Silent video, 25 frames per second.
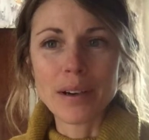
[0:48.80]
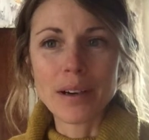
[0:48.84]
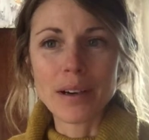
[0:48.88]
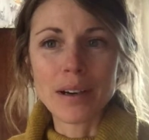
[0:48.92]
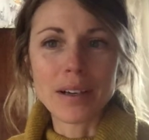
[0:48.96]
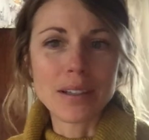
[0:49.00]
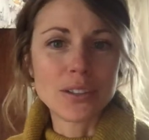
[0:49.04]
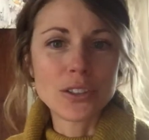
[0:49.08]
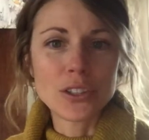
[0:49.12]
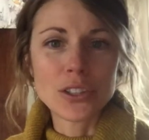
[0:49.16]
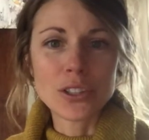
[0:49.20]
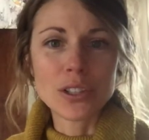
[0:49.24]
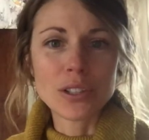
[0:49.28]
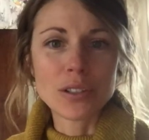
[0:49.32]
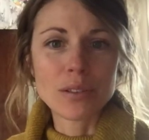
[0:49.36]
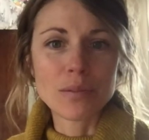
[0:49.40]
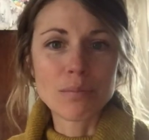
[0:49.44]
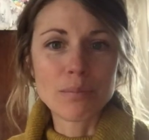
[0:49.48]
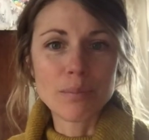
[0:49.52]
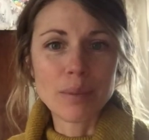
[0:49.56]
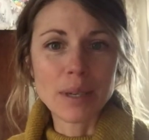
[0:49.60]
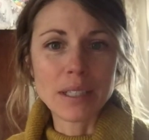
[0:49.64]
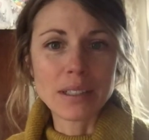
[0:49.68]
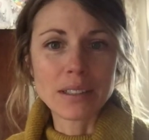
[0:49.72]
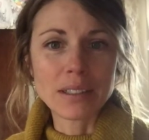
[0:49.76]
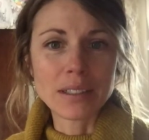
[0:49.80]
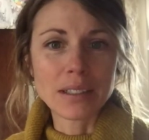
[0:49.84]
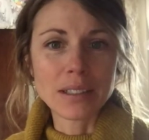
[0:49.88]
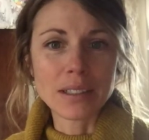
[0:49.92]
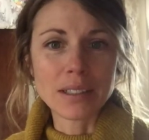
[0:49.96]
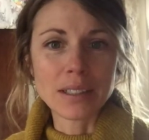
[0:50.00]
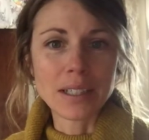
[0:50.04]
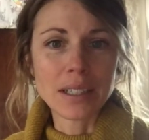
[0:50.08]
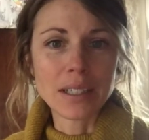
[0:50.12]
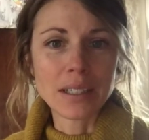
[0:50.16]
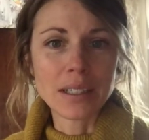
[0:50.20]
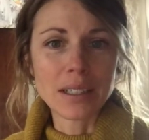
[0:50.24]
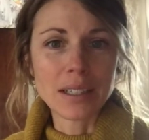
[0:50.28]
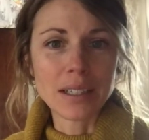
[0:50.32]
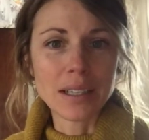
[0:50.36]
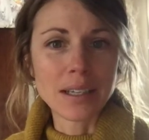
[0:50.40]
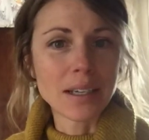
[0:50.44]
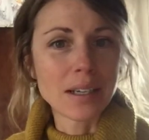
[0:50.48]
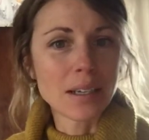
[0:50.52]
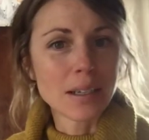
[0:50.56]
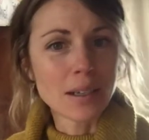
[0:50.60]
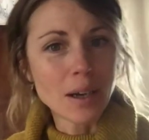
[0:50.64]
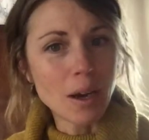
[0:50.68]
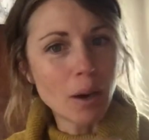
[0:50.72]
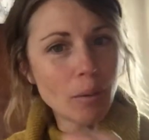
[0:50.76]
just basically
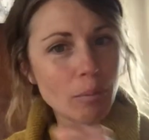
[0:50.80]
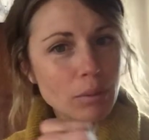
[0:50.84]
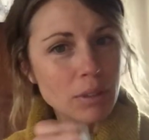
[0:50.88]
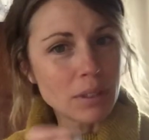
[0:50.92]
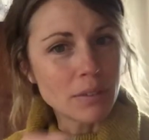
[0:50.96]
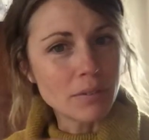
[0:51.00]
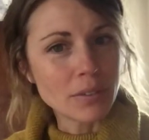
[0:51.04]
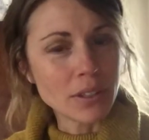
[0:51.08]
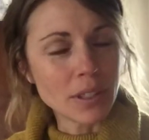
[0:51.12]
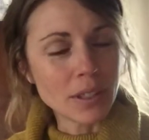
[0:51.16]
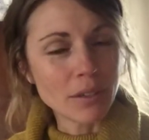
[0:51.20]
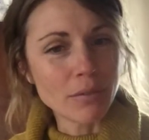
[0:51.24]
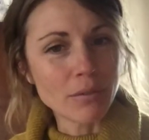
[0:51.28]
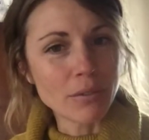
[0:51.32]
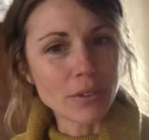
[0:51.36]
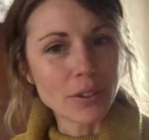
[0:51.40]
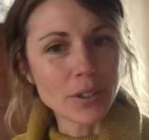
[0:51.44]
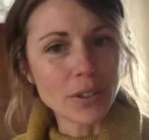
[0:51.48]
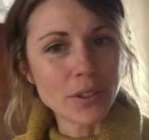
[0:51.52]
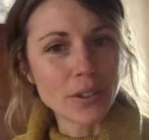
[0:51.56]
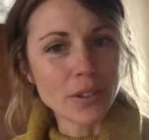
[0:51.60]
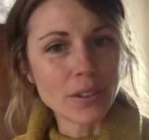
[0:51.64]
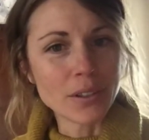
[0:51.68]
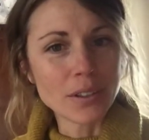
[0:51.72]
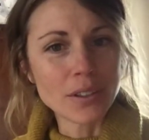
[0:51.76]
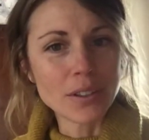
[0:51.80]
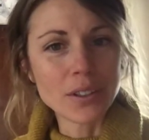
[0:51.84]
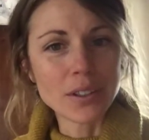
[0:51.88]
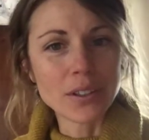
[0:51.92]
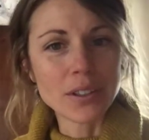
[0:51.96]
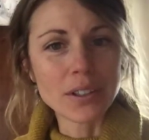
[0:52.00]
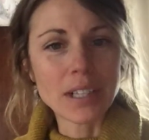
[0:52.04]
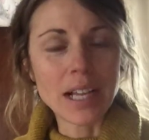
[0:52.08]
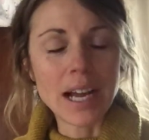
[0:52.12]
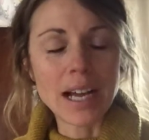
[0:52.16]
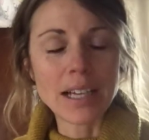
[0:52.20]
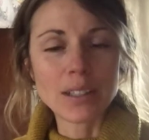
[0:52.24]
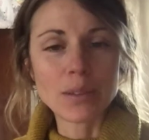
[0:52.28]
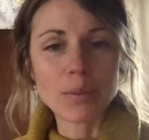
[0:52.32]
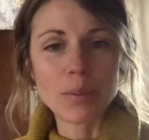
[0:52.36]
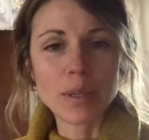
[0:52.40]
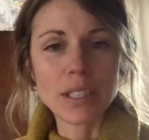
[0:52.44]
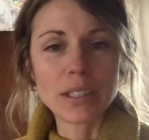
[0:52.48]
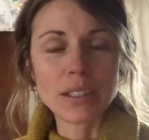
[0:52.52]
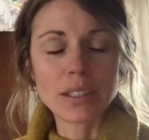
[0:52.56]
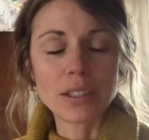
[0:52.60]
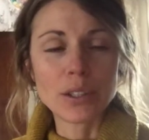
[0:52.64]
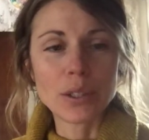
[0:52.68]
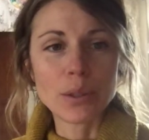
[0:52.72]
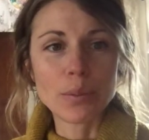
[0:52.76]
like uplifting for your
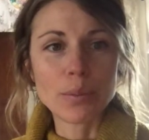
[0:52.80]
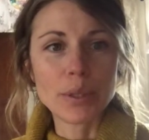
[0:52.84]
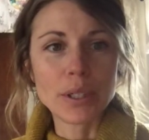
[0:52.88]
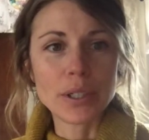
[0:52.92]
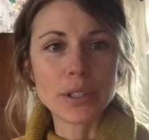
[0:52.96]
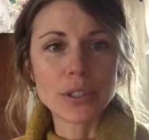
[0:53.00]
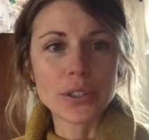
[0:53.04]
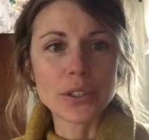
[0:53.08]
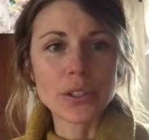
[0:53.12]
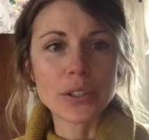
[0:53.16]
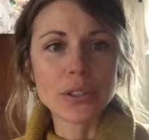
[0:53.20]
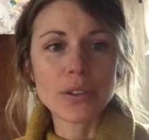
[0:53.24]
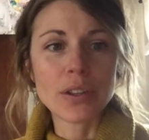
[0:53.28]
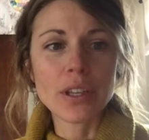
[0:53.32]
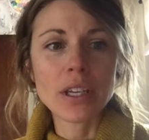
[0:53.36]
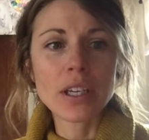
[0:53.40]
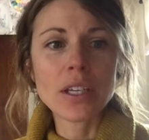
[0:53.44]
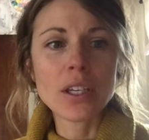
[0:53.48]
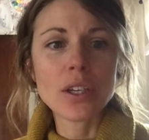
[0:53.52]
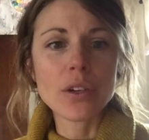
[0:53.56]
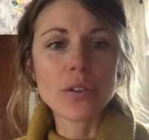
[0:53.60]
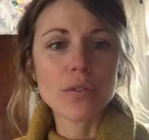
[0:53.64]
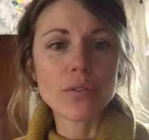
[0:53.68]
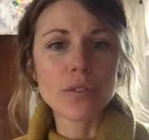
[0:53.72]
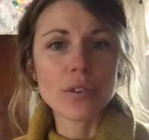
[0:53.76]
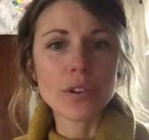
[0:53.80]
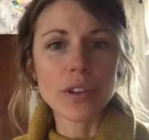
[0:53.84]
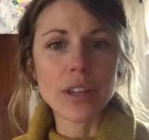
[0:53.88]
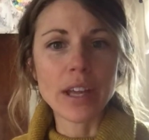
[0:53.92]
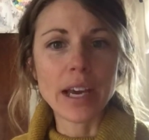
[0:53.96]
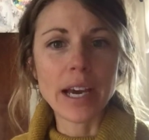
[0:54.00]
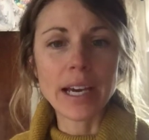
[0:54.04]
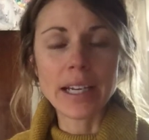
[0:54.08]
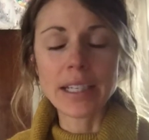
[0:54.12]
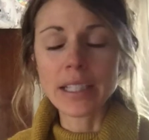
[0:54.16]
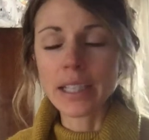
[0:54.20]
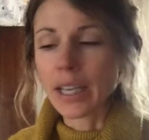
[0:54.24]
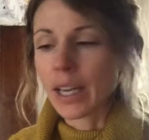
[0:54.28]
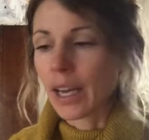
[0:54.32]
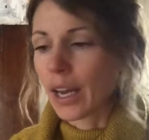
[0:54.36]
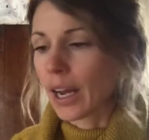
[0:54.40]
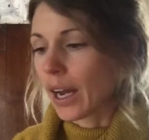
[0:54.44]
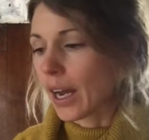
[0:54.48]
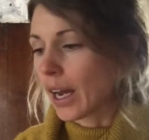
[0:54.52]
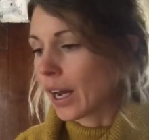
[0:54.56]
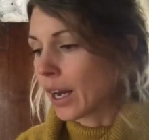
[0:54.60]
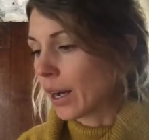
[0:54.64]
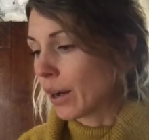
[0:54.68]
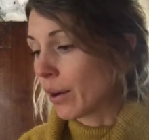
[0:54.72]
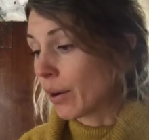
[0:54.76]
classmates and your peers. So thank you for that.
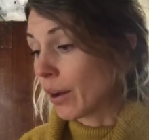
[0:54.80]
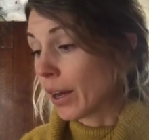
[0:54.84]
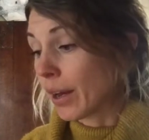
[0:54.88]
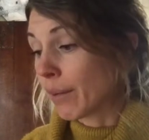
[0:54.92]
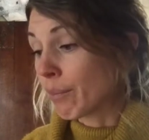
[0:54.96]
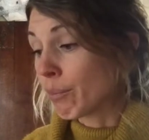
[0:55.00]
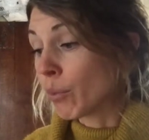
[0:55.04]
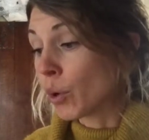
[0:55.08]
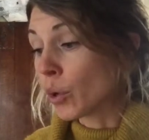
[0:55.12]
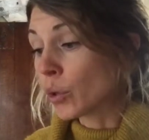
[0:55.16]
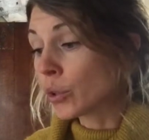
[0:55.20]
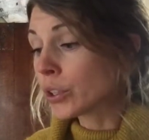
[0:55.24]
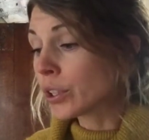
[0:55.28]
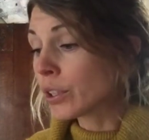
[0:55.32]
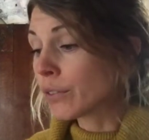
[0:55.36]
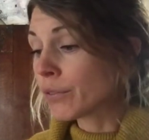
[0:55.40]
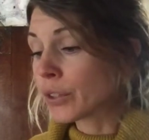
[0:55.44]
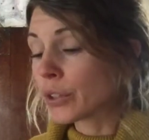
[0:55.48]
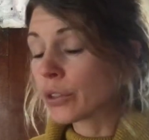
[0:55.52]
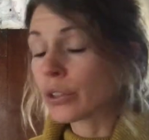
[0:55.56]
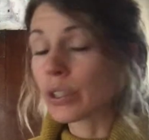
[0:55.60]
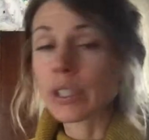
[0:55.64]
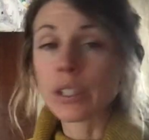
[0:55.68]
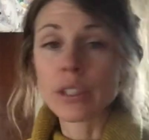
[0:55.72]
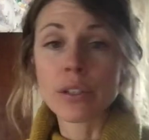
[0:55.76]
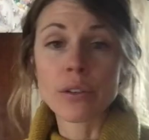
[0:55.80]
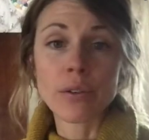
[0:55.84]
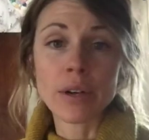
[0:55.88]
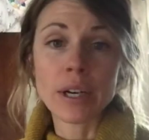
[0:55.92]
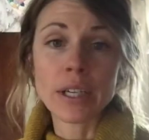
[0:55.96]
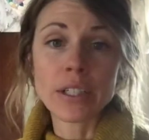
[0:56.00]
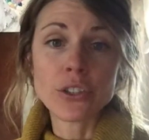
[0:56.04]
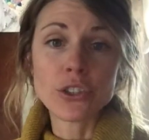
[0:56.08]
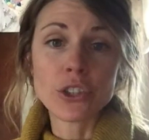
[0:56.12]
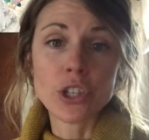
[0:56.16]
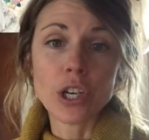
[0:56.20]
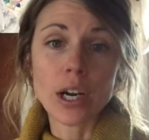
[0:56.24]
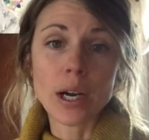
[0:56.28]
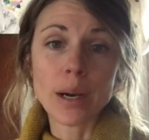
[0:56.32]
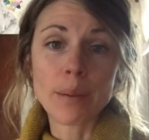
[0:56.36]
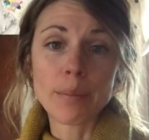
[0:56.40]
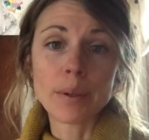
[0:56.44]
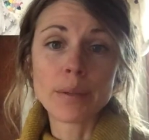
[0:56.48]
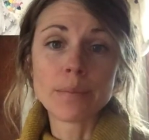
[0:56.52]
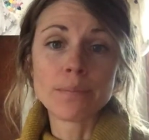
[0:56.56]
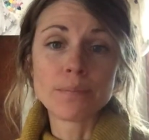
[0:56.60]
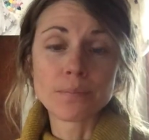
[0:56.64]
And most of you did a great job.